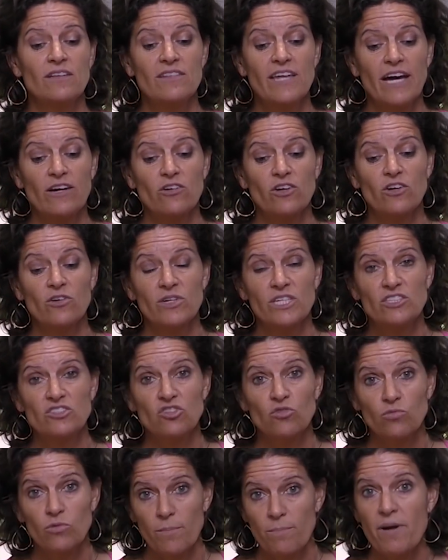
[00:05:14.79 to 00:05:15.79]
that are going
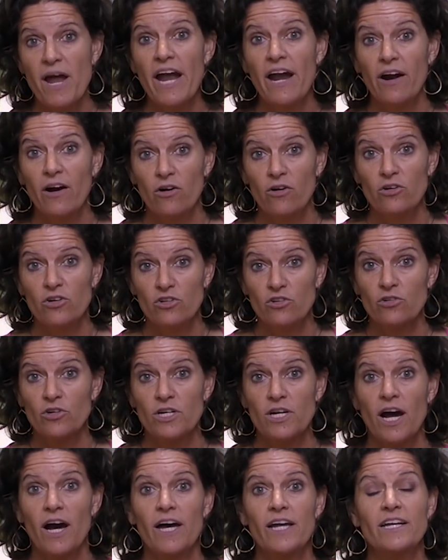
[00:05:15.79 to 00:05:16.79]
to repair your
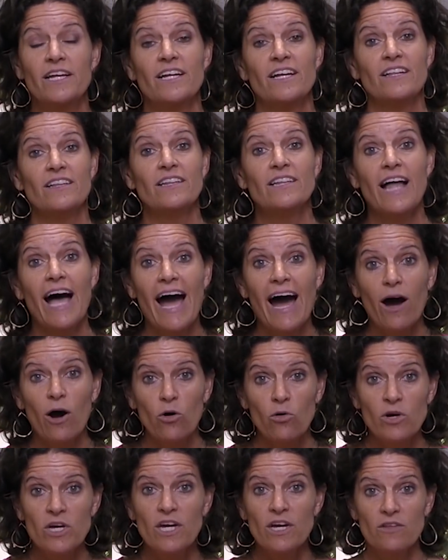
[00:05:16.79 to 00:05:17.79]
gut and
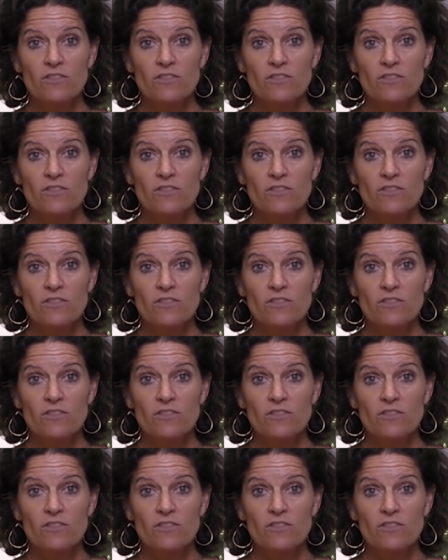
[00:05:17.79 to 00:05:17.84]
allow